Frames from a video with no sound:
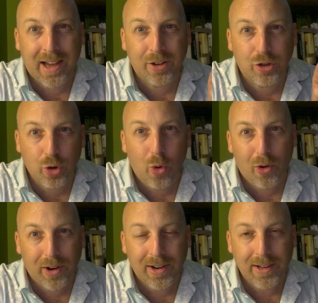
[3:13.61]
a
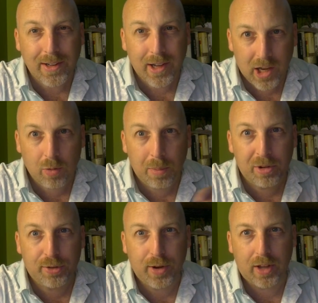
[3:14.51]
door in a
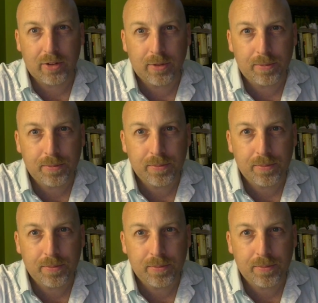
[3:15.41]
woman's face.